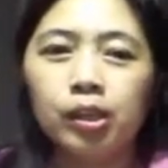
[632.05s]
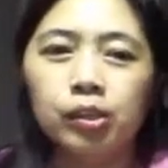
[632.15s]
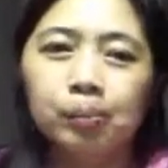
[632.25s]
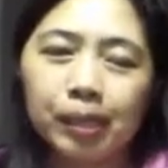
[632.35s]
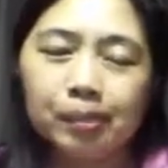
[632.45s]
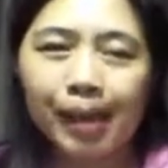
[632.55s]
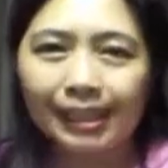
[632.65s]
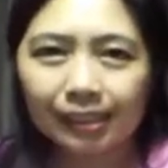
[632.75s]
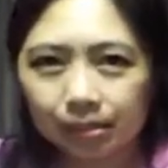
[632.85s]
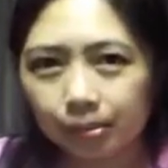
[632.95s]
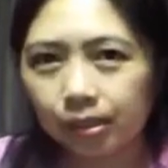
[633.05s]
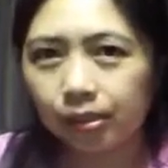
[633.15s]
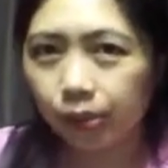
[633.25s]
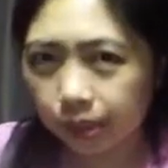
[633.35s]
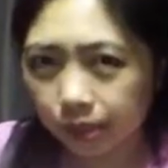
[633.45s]
You play basketball,
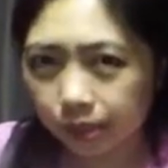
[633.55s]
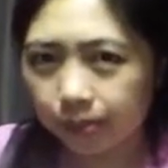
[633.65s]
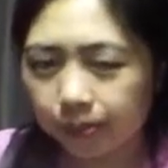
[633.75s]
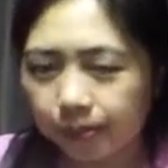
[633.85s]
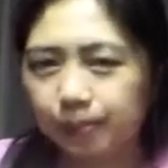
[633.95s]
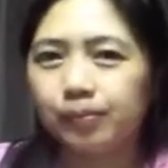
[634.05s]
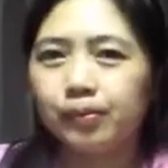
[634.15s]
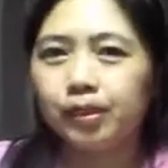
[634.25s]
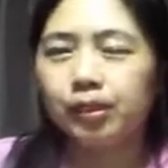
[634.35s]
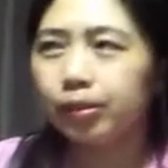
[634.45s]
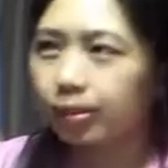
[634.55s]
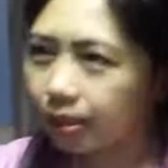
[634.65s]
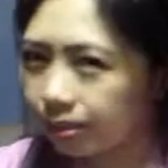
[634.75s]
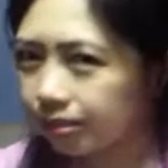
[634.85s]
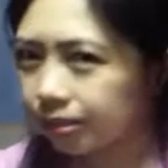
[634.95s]
don't you? Okay, don't
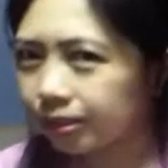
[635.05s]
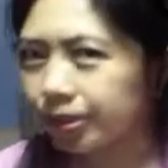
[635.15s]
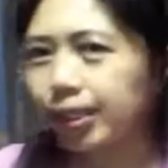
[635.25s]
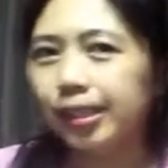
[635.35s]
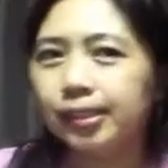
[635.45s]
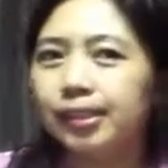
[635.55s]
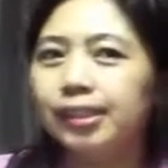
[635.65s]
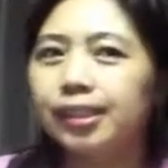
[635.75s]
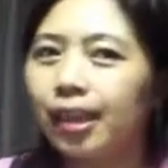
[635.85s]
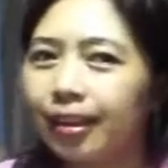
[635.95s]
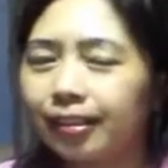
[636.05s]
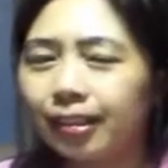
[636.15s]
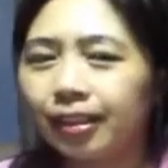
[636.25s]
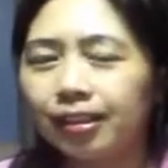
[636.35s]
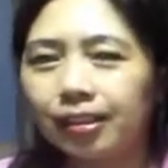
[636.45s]
you. So yes, it's
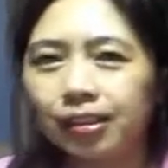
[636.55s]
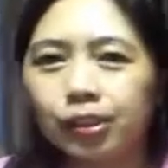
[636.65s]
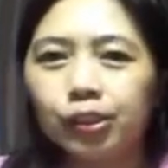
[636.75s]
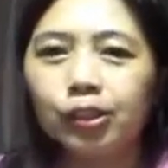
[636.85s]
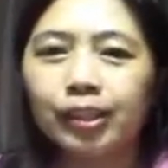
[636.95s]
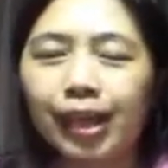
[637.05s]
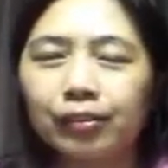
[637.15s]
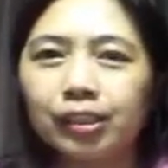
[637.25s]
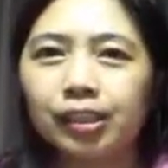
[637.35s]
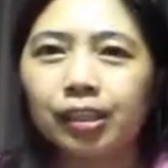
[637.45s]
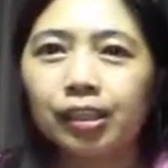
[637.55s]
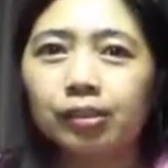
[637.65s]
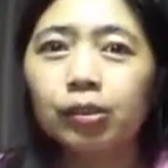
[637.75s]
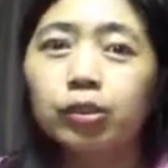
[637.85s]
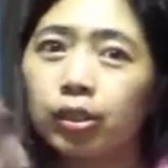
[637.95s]
clarity. You don't have to say,
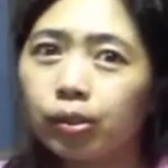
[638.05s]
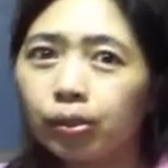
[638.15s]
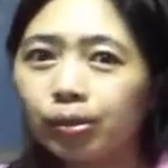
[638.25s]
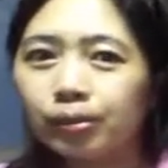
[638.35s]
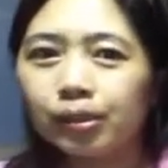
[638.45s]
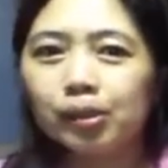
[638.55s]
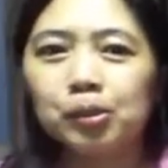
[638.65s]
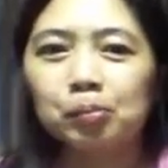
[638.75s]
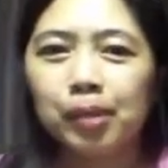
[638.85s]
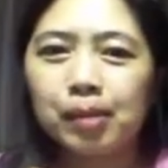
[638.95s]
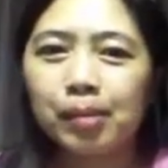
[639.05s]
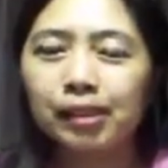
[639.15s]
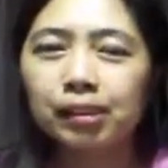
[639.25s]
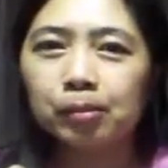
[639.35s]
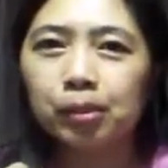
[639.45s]
don't you? You play
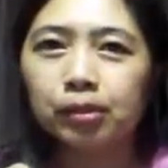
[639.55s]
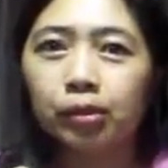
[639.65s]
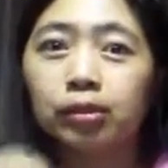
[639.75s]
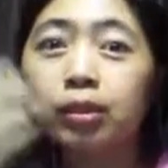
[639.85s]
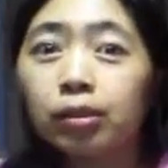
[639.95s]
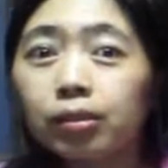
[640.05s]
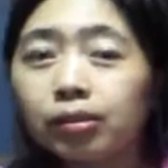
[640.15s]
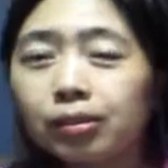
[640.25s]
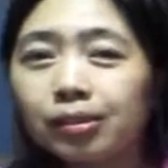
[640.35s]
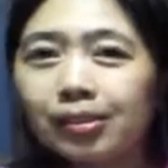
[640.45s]
basketball, don't you?